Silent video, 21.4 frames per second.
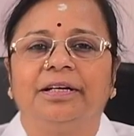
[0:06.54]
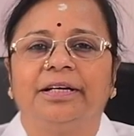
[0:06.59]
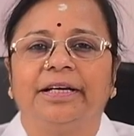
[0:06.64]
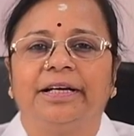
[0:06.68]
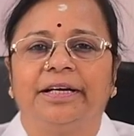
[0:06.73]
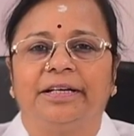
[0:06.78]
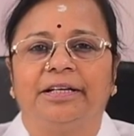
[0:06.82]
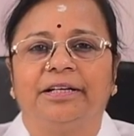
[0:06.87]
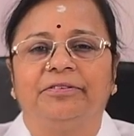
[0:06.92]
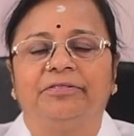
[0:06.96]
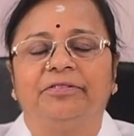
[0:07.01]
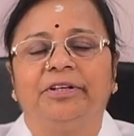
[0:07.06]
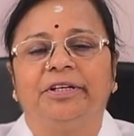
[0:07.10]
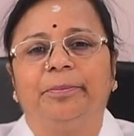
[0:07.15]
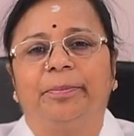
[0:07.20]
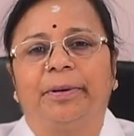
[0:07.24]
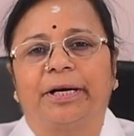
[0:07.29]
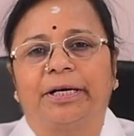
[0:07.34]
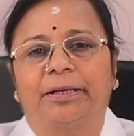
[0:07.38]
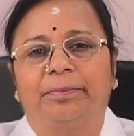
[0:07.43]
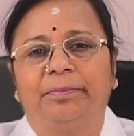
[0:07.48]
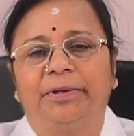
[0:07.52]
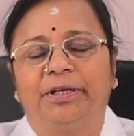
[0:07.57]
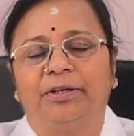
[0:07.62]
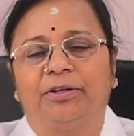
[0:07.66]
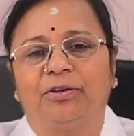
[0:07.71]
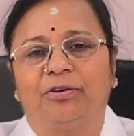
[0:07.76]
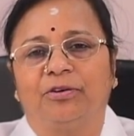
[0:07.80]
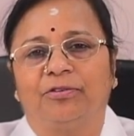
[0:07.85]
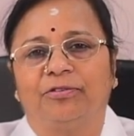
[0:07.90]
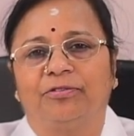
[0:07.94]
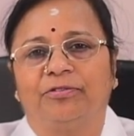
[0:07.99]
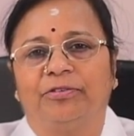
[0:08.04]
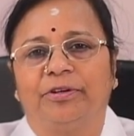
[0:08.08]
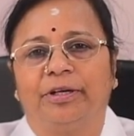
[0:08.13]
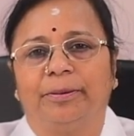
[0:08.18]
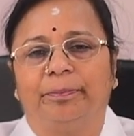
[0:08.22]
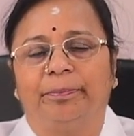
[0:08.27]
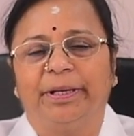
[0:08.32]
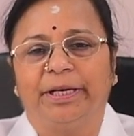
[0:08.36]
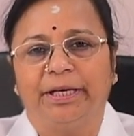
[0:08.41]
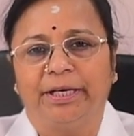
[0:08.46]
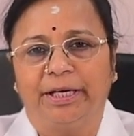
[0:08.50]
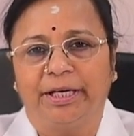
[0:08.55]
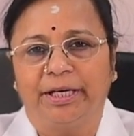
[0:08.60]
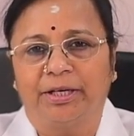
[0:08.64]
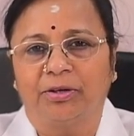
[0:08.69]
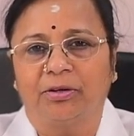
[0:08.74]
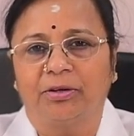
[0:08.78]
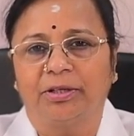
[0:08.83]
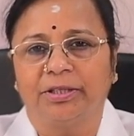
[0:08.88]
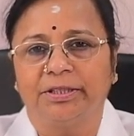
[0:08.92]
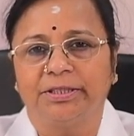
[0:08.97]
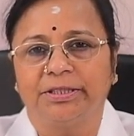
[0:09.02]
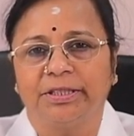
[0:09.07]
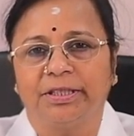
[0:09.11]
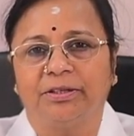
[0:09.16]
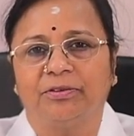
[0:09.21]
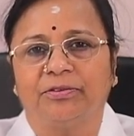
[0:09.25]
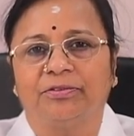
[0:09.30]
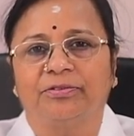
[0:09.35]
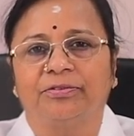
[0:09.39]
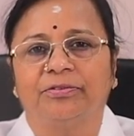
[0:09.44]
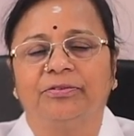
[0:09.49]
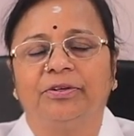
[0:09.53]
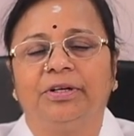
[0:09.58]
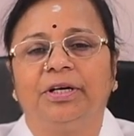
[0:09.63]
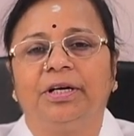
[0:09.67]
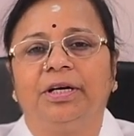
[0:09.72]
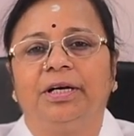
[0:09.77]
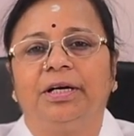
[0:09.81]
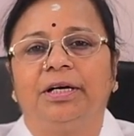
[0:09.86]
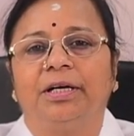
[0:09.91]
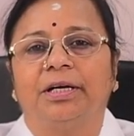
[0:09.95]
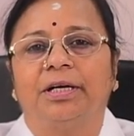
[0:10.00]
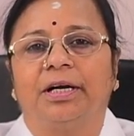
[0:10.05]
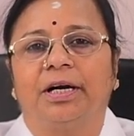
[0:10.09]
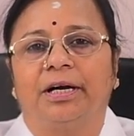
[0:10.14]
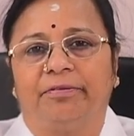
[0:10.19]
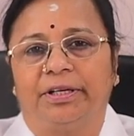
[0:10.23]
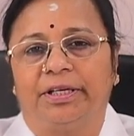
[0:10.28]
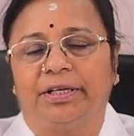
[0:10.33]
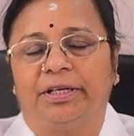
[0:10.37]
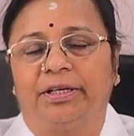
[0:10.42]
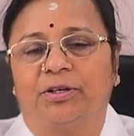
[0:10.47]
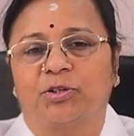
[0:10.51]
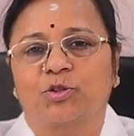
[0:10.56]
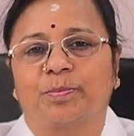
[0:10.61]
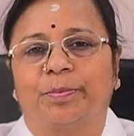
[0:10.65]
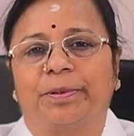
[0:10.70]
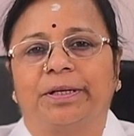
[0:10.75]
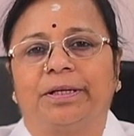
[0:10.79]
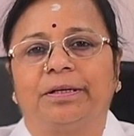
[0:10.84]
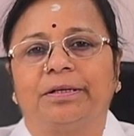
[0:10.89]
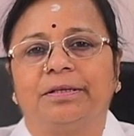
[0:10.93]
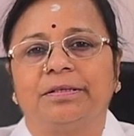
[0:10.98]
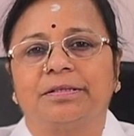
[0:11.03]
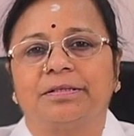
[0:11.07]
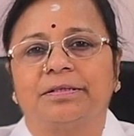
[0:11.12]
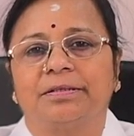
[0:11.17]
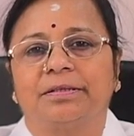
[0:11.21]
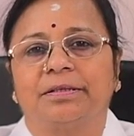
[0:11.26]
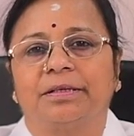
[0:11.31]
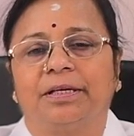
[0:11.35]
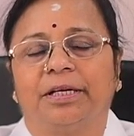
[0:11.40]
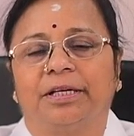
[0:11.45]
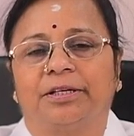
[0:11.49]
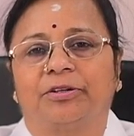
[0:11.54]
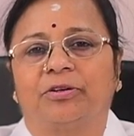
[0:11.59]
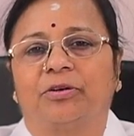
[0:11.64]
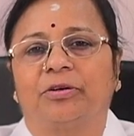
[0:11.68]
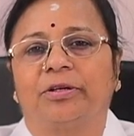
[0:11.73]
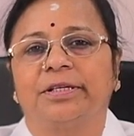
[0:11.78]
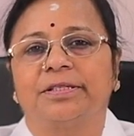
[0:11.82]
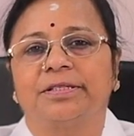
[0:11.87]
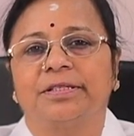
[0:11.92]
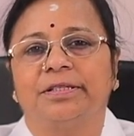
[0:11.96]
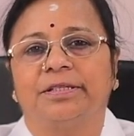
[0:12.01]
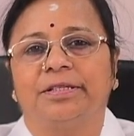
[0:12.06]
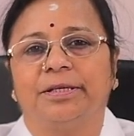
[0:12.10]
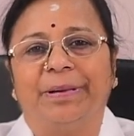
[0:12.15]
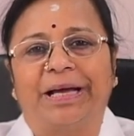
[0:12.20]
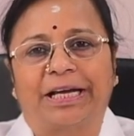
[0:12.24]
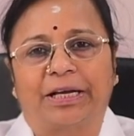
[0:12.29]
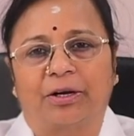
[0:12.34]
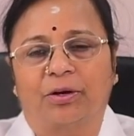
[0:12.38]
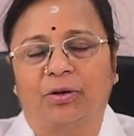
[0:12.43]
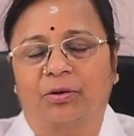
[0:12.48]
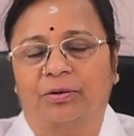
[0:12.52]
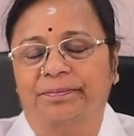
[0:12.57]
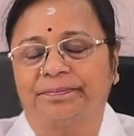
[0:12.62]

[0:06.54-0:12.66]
head of the Department of Perinatology of Kauvery Hospitals, Electronic City, Bangalore.